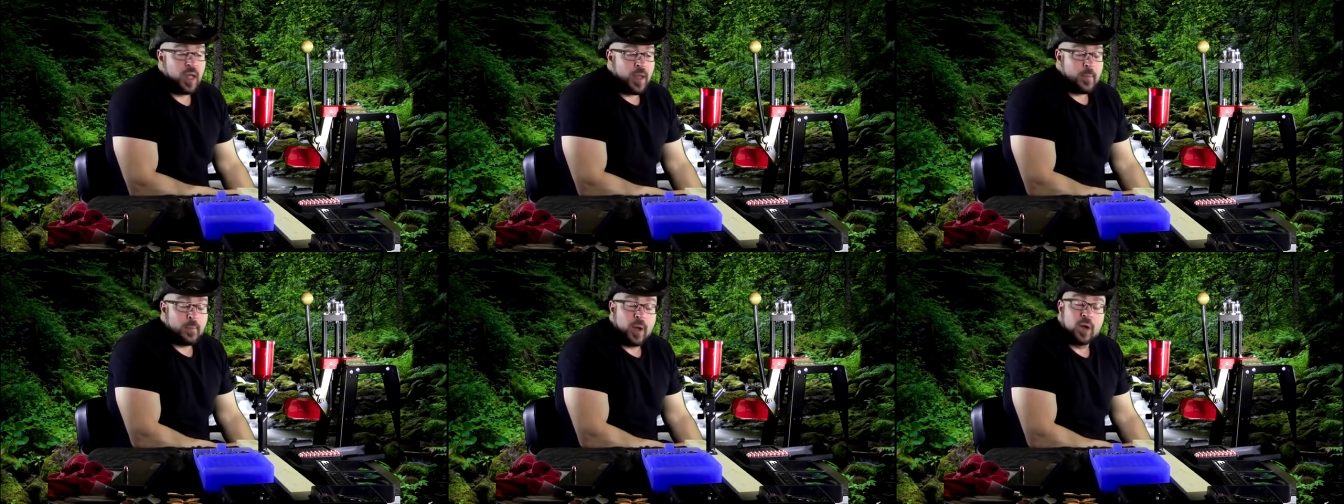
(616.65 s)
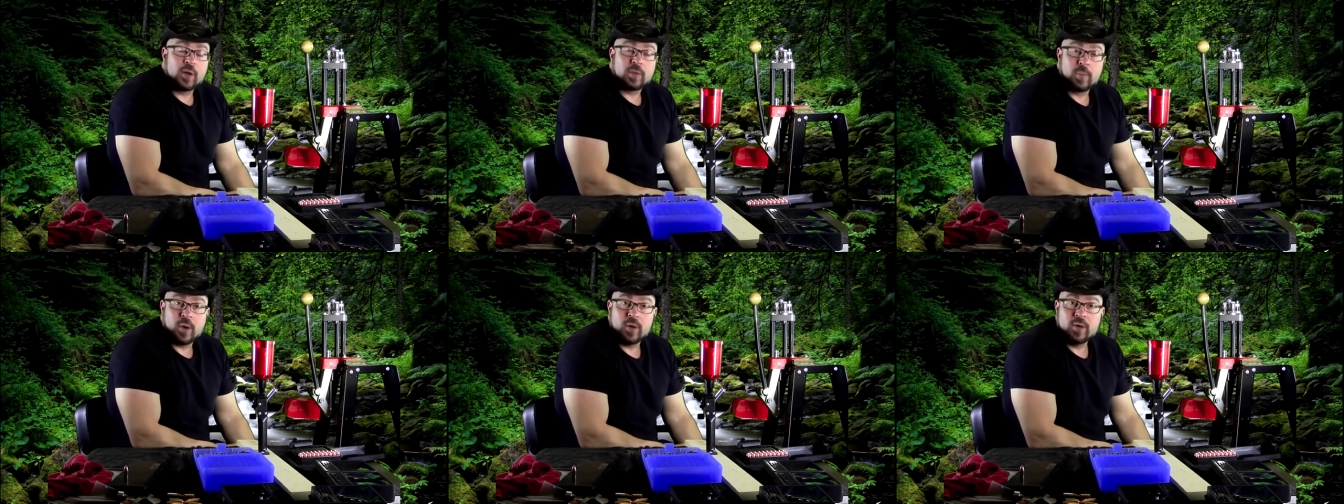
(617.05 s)

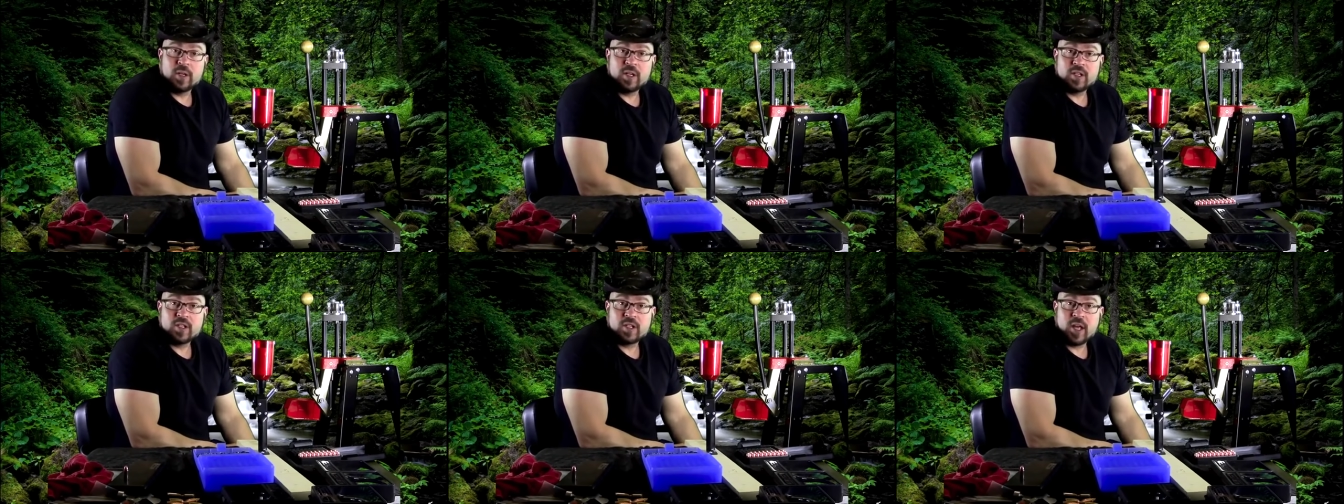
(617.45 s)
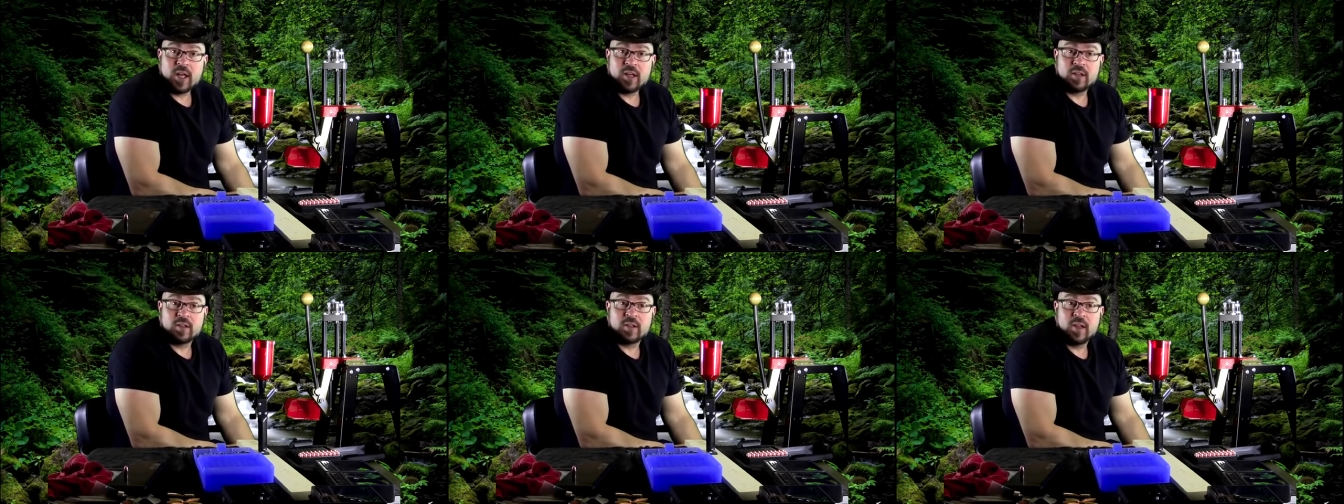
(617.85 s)
Most protein
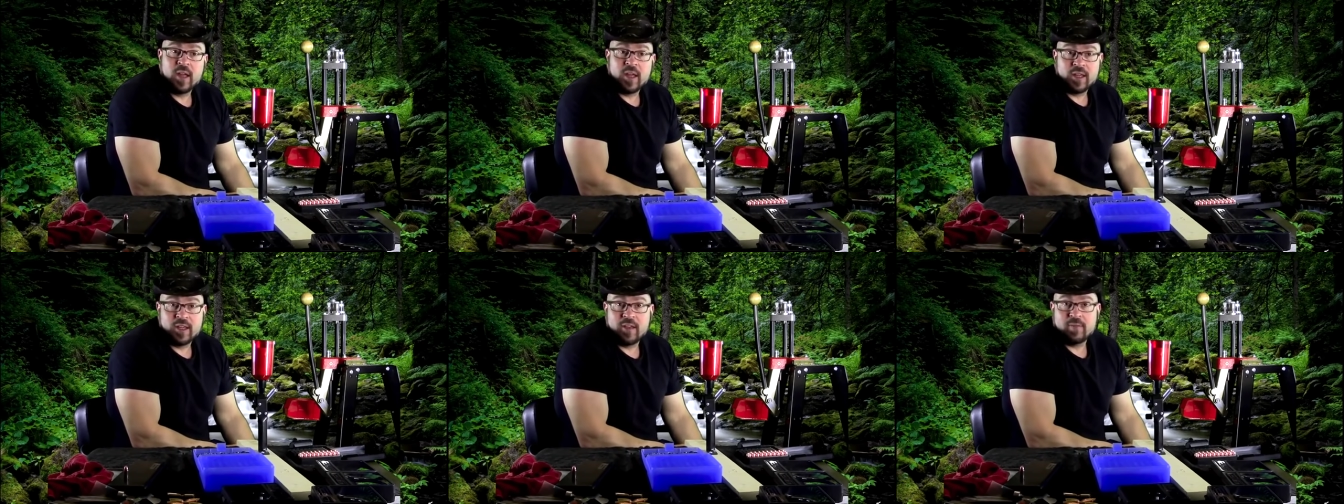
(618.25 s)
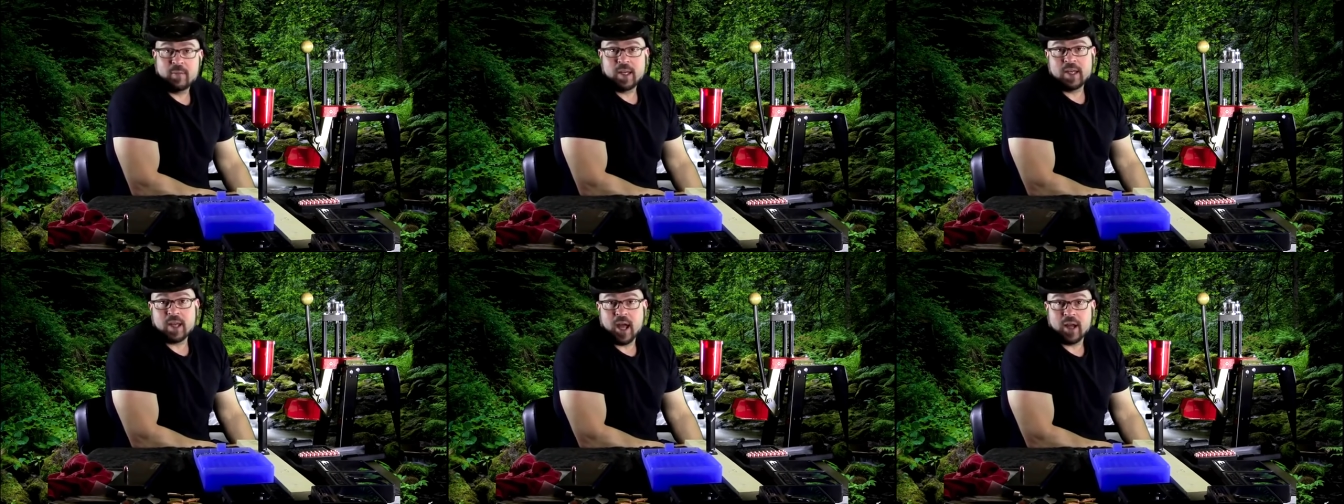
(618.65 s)
shakes give
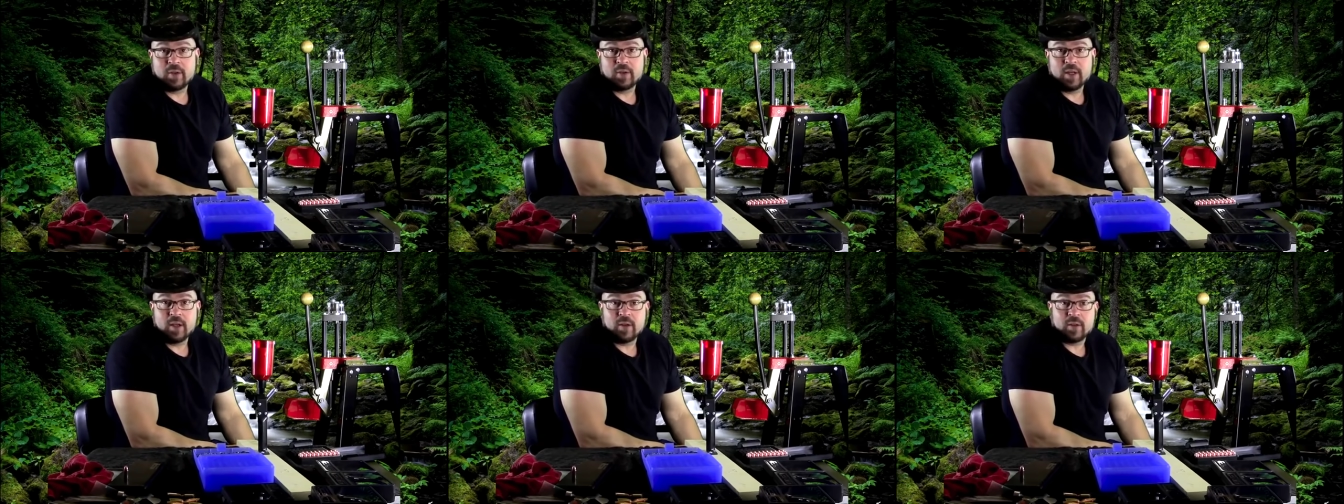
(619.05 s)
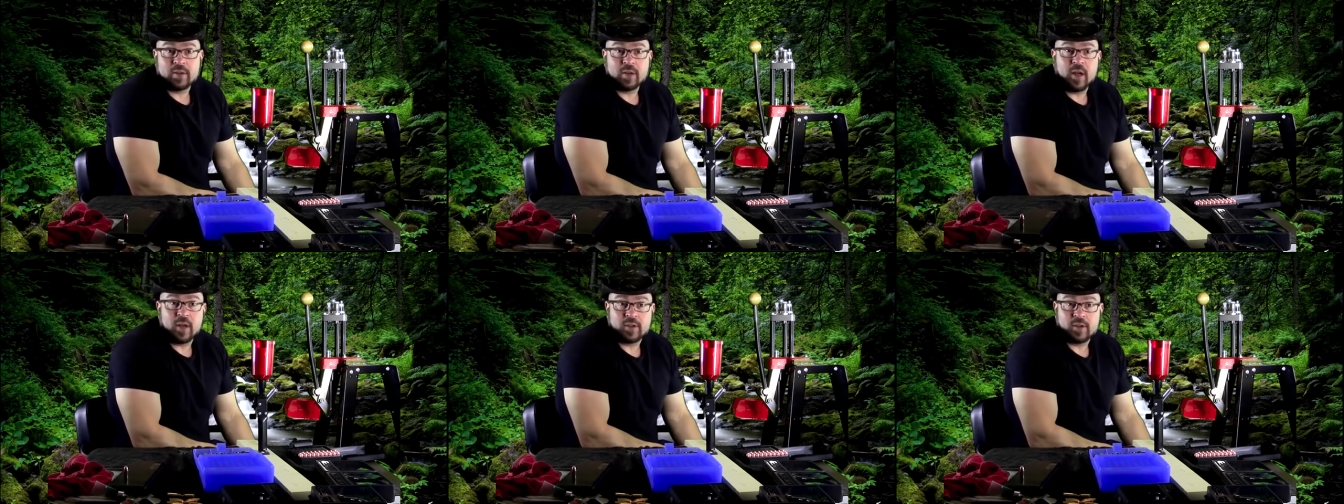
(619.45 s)
me diarrhea
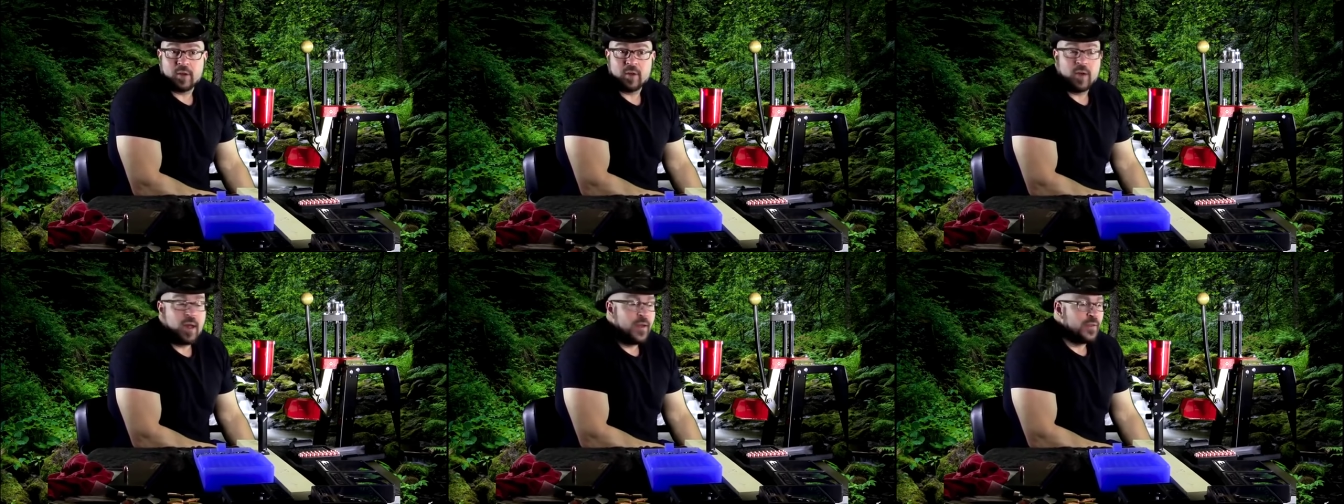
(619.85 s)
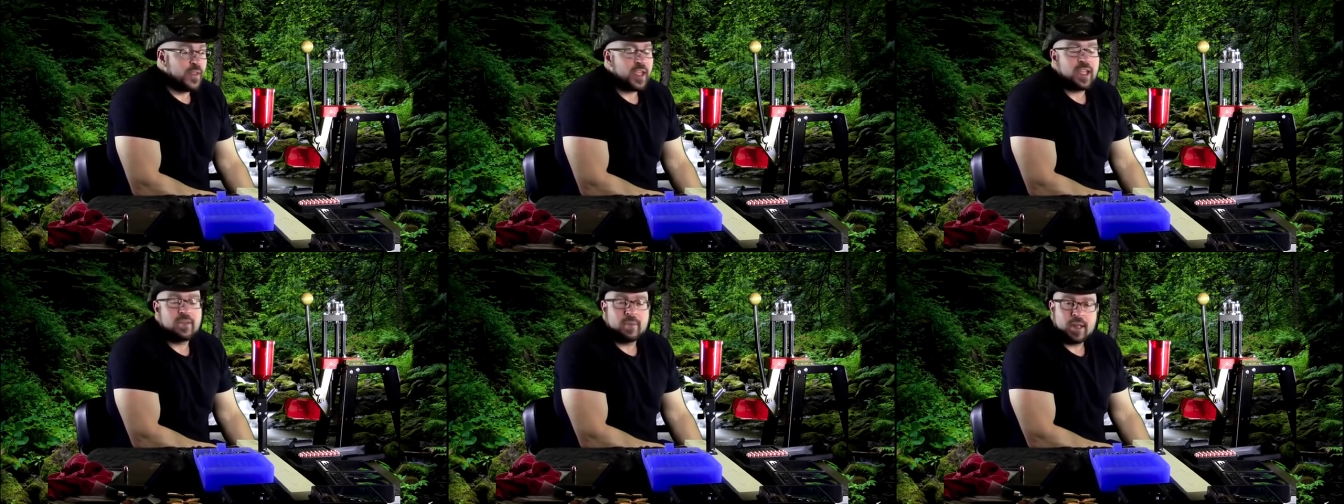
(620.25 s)
also.
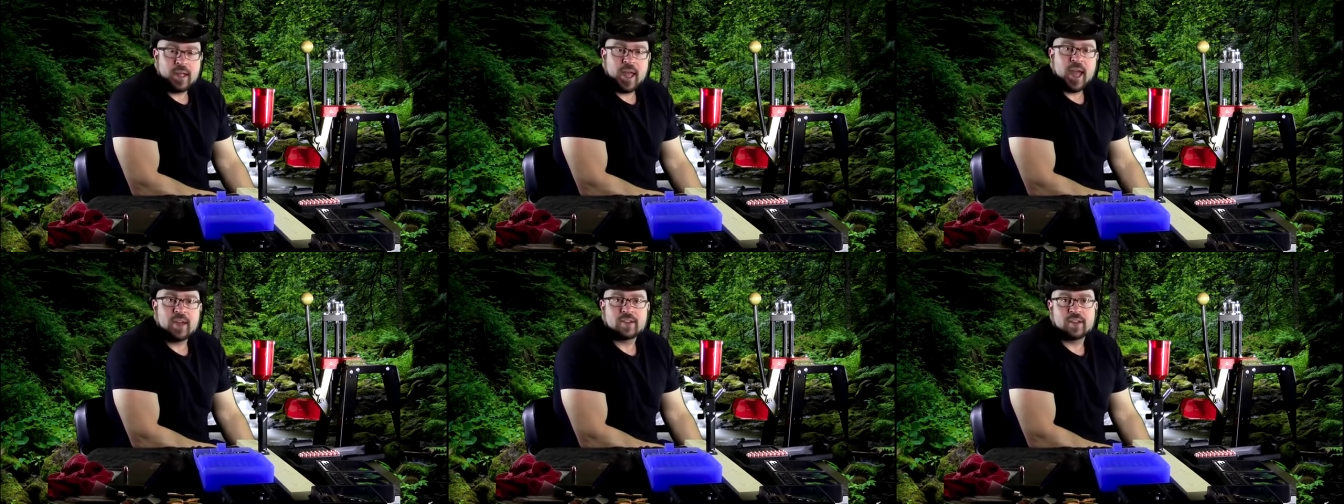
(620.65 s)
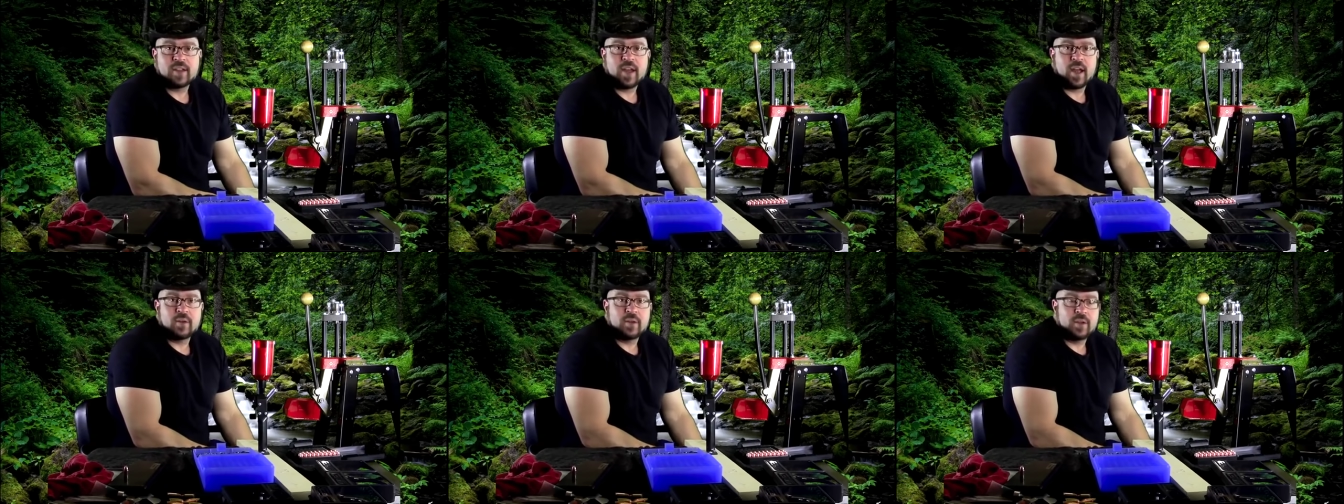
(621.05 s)
They give me gas and
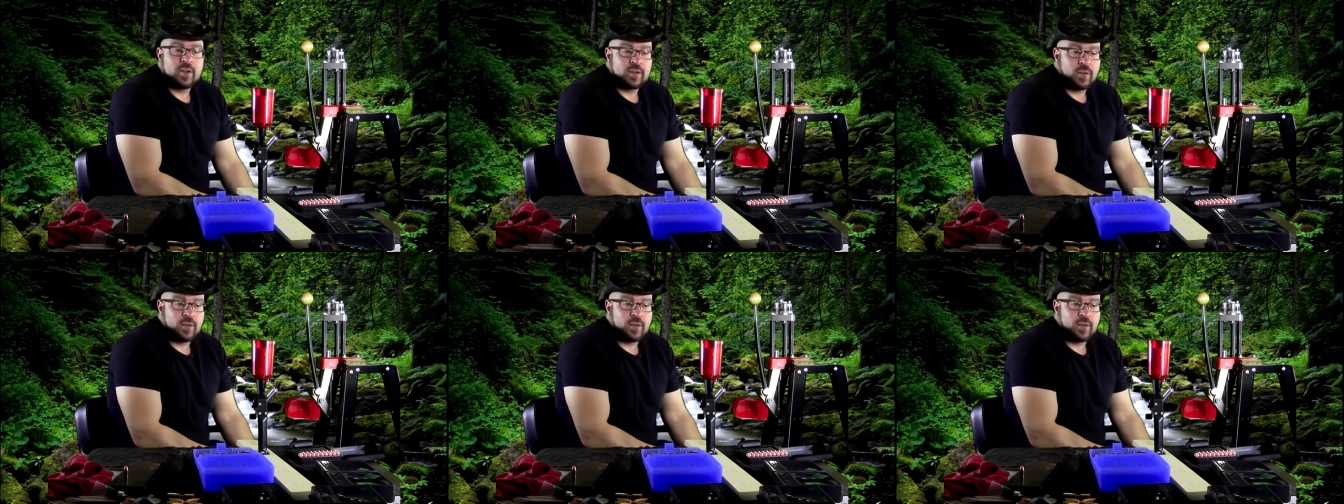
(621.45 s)
diarrhea as